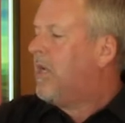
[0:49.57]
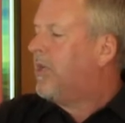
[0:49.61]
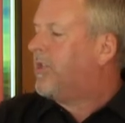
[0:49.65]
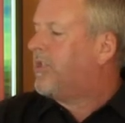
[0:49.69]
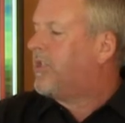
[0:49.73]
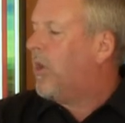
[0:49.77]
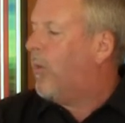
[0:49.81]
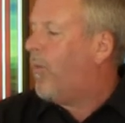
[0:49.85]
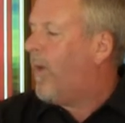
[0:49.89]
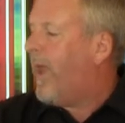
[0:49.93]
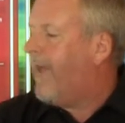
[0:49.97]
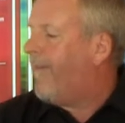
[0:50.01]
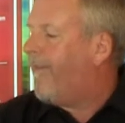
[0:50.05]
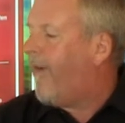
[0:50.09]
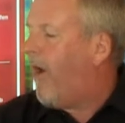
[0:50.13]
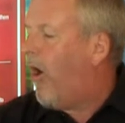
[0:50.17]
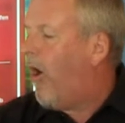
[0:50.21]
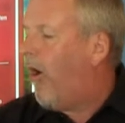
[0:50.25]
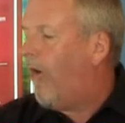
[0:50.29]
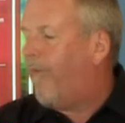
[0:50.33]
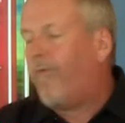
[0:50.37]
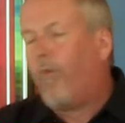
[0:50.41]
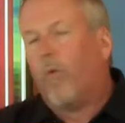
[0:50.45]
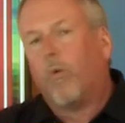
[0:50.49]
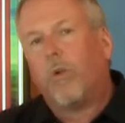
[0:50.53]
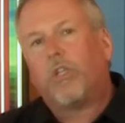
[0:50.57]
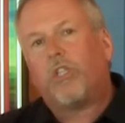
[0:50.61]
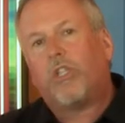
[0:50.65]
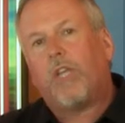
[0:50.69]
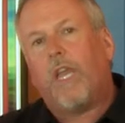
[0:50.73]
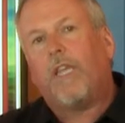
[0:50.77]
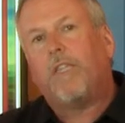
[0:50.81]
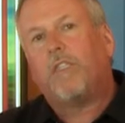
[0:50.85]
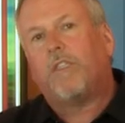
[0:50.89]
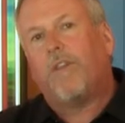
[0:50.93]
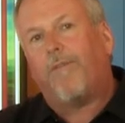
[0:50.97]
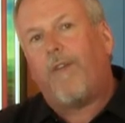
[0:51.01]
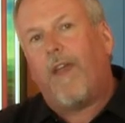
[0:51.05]
So we have all four
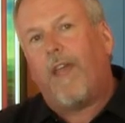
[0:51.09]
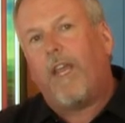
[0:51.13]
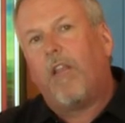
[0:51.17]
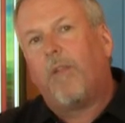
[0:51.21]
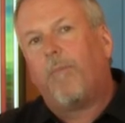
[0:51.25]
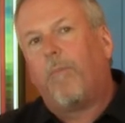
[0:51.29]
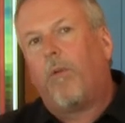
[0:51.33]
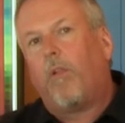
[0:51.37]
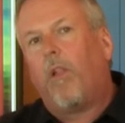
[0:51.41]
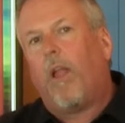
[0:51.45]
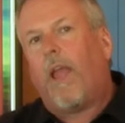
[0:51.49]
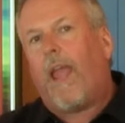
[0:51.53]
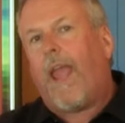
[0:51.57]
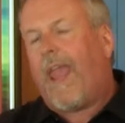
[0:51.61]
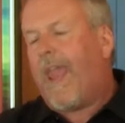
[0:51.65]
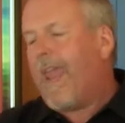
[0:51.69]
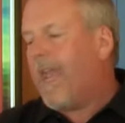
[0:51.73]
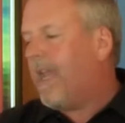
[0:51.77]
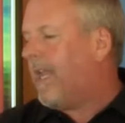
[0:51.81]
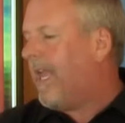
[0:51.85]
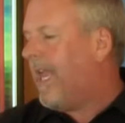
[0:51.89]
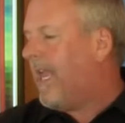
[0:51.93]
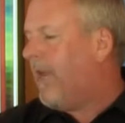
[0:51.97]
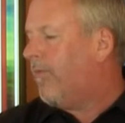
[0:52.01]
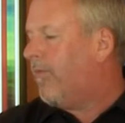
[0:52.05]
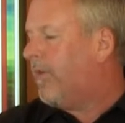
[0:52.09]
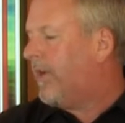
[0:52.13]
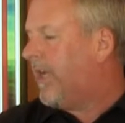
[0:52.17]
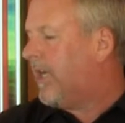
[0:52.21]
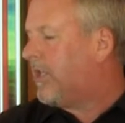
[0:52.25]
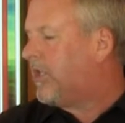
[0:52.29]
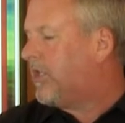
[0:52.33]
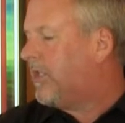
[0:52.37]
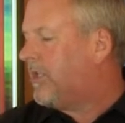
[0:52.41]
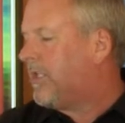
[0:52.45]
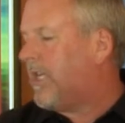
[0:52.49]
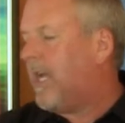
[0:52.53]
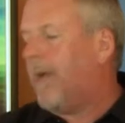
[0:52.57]
shades available and heat
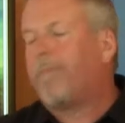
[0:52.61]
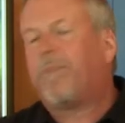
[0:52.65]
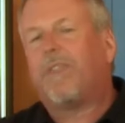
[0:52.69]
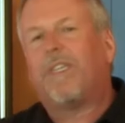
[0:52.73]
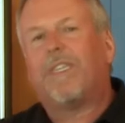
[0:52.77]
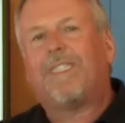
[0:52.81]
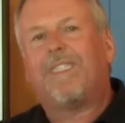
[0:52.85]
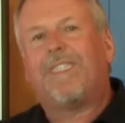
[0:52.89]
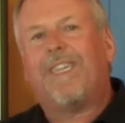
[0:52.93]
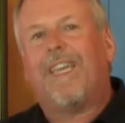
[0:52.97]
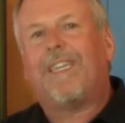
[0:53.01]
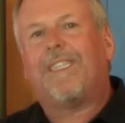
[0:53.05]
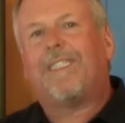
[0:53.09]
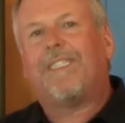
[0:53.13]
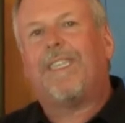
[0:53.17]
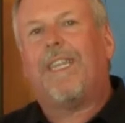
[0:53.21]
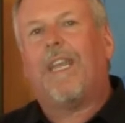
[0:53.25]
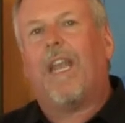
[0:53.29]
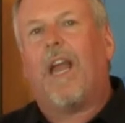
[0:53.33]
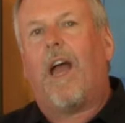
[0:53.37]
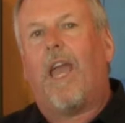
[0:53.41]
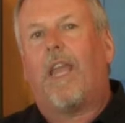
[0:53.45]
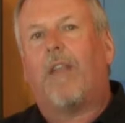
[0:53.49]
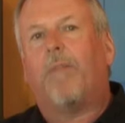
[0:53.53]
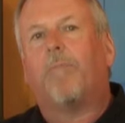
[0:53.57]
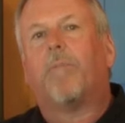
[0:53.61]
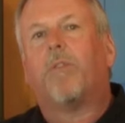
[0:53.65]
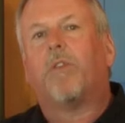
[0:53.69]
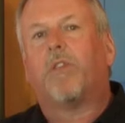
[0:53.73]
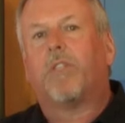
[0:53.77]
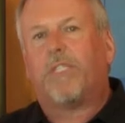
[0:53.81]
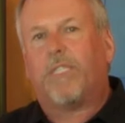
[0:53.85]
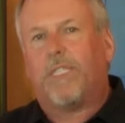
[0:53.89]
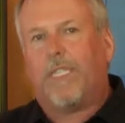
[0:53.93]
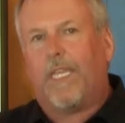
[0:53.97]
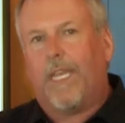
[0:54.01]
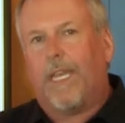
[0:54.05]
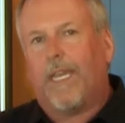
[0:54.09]
reductions up to
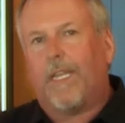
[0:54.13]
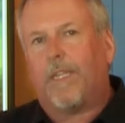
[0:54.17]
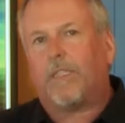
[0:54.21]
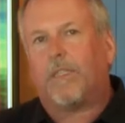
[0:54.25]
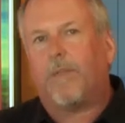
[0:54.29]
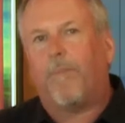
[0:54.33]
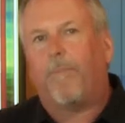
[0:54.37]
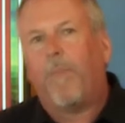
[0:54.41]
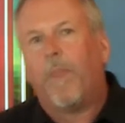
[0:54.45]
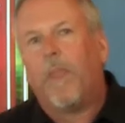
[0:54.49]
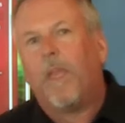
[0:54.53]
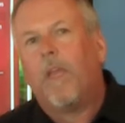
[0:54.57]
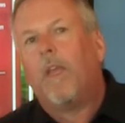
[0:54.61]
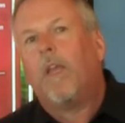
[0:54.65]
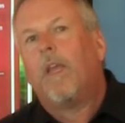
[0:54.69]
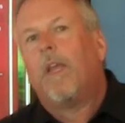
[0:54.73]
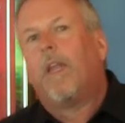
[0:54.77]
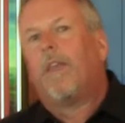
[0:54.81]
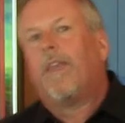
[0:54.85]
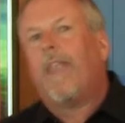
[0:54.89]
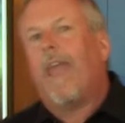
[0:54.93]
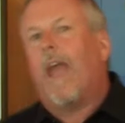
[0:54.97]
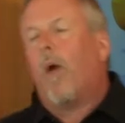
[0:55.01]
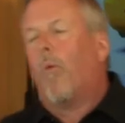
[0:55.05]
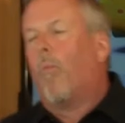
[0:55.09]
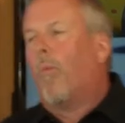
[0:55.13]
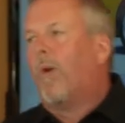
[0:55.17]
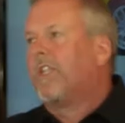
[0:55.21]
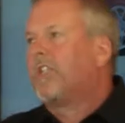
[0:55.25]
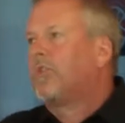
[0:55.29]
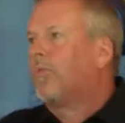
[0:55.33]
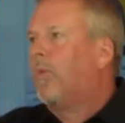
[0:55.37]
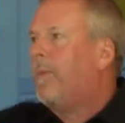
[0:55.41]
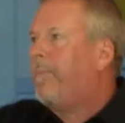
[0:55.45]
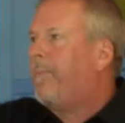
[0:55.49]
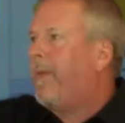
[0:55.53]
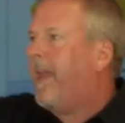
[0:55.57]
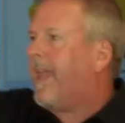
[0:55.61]
69%. Now, once
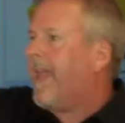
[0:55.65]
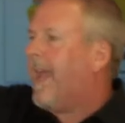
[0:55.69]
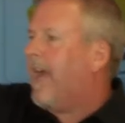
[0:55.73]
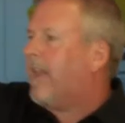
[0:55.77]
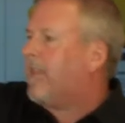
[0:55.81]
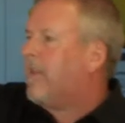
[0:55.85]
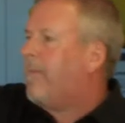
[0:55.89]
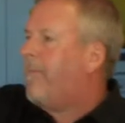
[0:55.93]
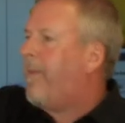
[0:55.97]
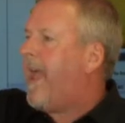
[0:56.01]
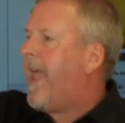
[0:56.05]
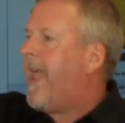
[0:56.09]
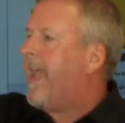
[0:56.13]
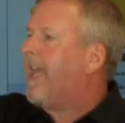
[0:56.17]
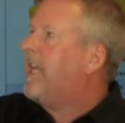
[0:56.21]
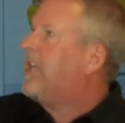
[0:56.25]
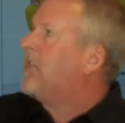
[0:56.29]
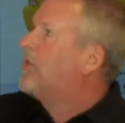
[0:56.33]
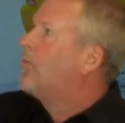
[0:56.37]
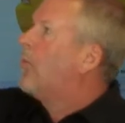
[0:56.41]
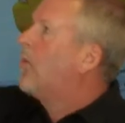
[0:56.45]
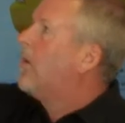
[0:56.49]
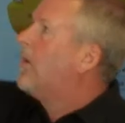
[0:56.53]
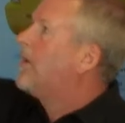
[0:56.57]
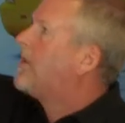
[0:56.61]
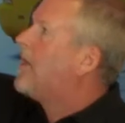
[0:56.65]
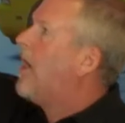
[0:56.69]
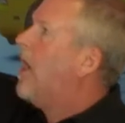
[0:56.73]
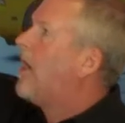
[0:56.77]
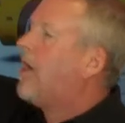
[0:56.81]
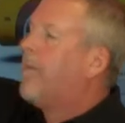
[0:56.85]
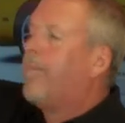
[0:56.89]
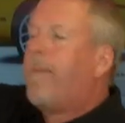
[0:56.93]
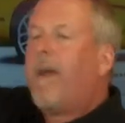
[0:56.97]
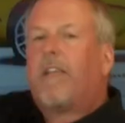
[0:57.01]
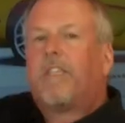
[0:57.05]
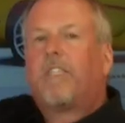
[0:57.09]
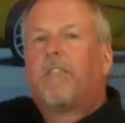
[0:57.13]
we pick out the package, we're going to talk
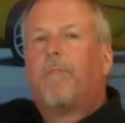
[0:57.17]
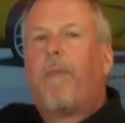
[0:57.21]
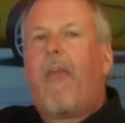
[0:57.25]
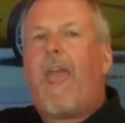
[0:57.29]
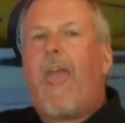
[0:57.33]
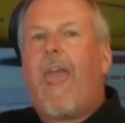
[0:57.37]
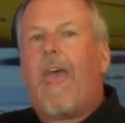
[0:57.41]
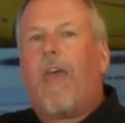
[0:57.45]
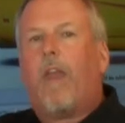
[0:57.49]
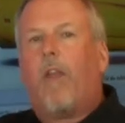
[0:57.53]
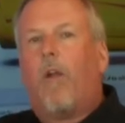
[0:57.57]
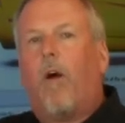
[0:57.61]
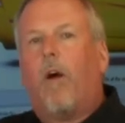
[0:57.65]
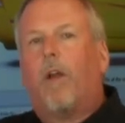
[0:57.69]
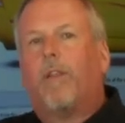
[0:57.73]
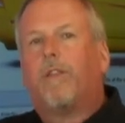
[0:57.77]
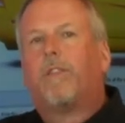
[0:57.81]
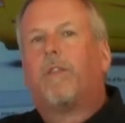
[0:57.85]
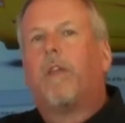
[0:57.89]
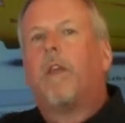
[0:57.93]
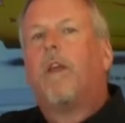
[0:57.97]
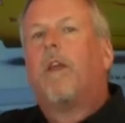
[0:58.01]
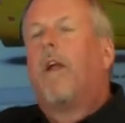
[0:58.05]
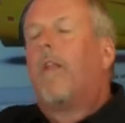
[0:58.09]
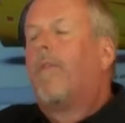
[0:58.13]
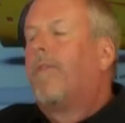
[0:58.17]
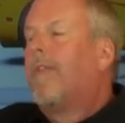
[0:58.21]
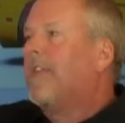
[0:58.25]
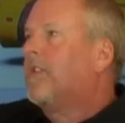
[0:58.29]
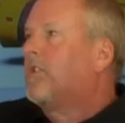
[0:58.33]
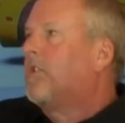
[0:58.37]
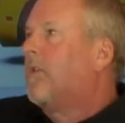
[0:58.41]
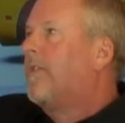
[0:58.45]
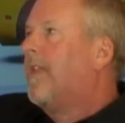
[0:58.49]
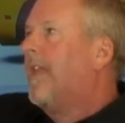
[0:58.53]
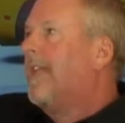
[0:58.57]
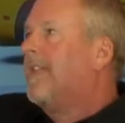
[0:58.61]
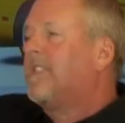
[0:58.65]
about some add-ons. These
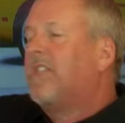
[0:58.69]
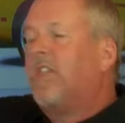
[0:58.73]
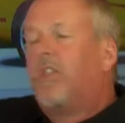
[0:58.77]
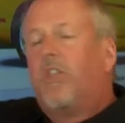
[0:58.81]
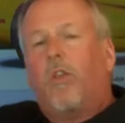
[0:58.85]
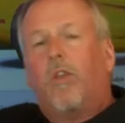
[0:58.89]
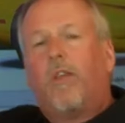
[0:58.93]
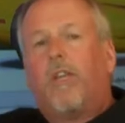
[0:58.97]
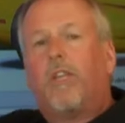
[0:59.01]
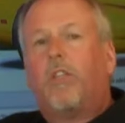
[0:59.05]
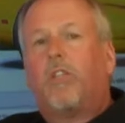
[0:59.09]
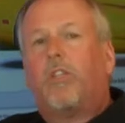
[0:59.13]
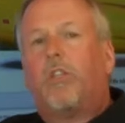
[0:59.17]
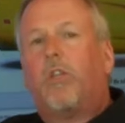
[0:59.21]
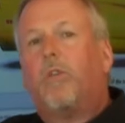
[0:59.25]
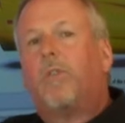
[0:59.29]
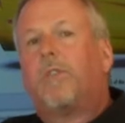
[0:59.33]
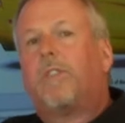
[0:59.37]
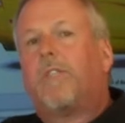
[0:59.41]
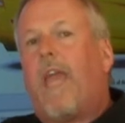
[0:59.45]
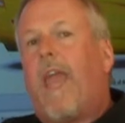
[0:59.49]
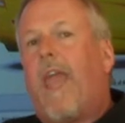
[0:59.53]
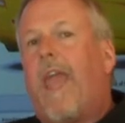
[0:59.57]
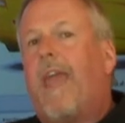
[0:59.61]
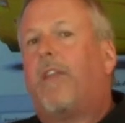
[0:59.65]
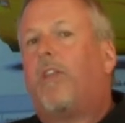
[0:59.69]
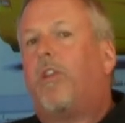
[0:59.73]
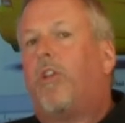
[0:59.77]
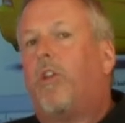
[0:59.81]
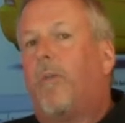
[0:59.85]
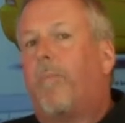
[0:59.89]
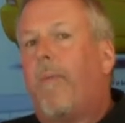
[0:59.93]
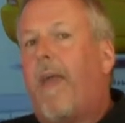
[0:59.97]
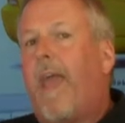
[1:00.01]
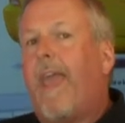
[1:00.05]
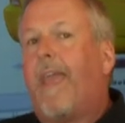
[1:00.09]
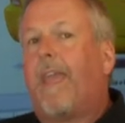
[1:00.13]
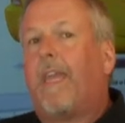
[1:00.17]
are things that you can choose to add to your
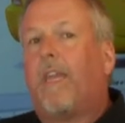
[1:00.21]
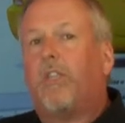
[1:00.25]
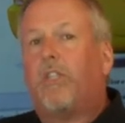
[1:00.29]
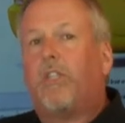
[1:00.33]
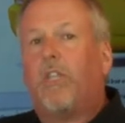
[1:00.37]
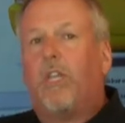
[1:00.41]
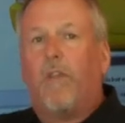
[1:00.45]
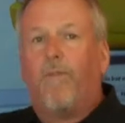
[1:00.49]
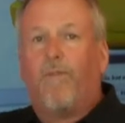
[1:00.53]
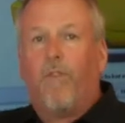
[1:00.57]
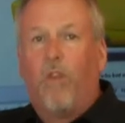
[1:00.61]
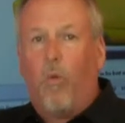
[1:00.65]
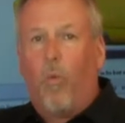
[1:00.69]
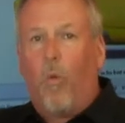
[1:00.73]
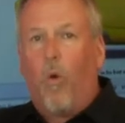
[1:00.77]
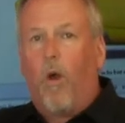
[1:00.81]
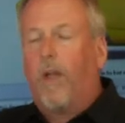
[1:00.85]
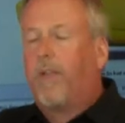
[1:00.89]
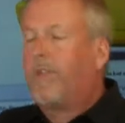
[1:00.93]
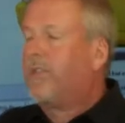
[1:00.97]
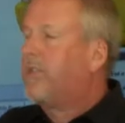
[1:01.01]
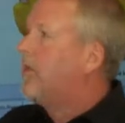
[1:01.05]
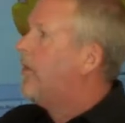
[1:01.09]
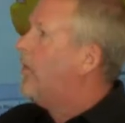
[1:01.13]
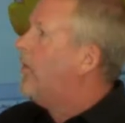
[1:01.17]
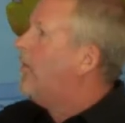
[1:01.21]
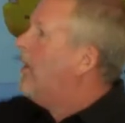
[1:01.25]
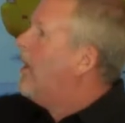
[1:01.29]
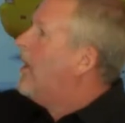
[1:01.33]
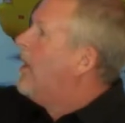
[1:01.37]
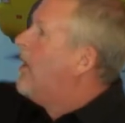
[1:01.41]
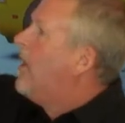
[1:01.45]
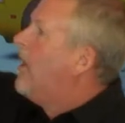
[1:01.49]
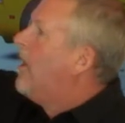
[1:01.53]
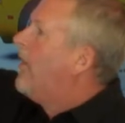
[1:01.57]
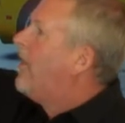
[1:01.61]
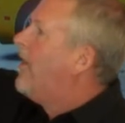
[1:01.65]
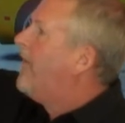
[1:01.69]
package if you want to.
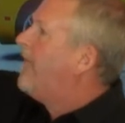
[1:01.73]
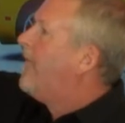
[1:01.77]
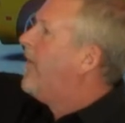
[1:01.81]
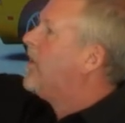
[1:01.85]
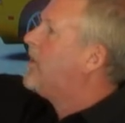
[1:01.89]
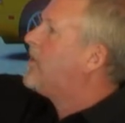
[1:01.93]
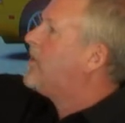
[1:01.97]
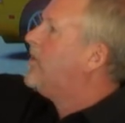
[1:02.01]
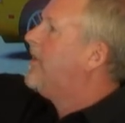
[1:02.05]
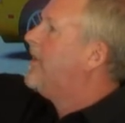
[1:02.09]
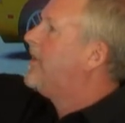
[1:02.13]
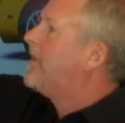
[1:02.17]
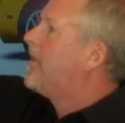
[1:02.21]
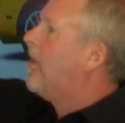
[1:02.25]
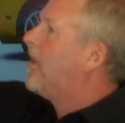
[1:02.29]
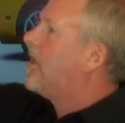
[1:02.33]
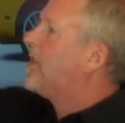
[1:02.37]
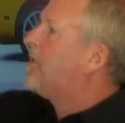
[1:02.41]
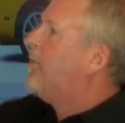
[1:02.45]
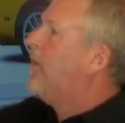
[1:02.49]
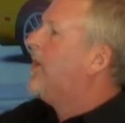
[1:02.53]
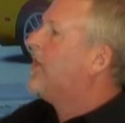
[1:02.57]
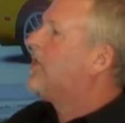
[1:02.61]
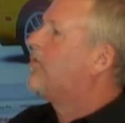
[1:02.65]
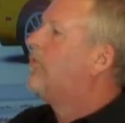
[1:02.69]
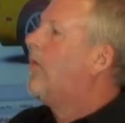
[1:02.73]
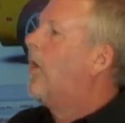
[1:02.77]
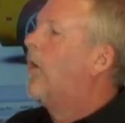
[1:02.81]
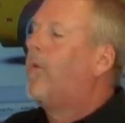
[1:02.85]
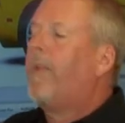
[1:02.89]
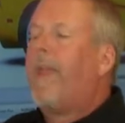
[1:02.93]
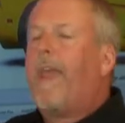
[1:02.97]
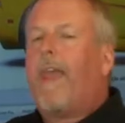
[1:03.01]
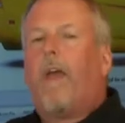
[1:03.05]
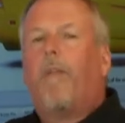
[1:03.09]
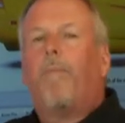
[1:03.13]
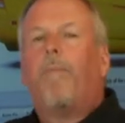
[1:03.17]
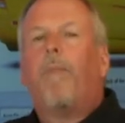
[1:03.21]
The first one is our Express Roll
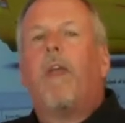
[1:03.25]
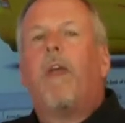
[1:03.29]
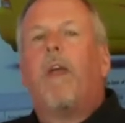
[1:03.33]
Down.